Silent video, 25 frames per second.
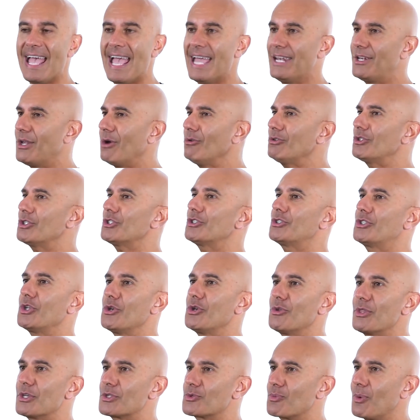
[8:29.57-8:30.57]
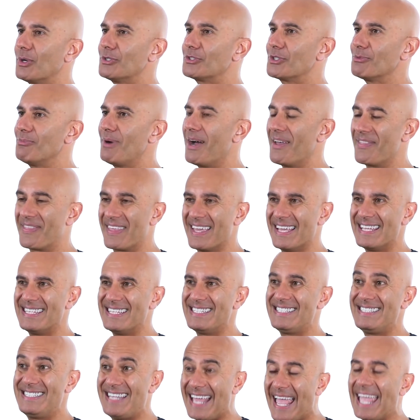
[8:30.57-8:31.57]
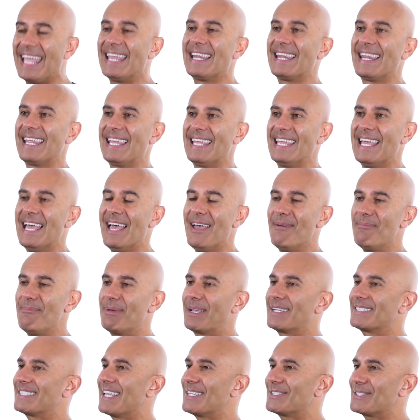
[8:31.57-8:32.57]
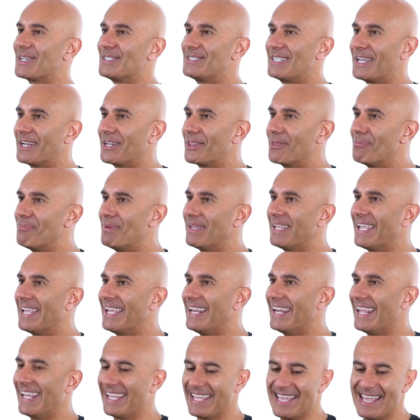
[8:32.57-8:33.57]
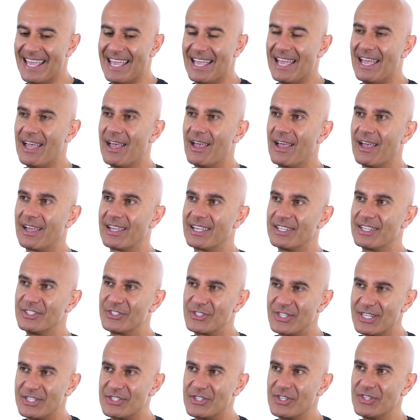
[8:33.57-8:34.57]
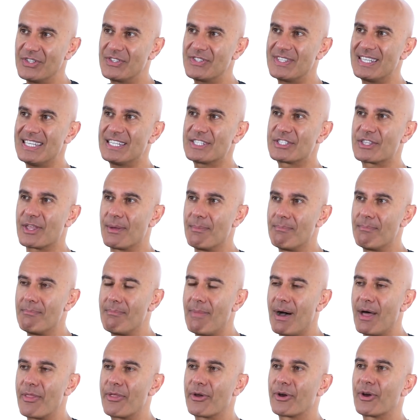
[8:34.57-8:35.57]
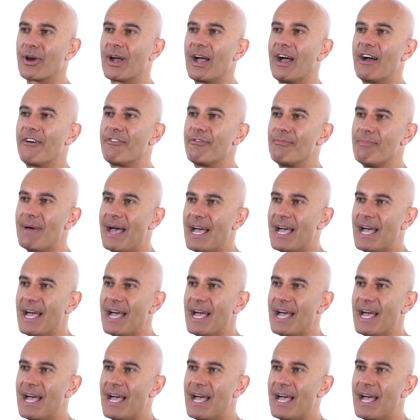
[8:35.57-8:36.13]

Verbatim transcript: And don't just do this once a month, daily, because as I said at the beginning, consistency is the mother of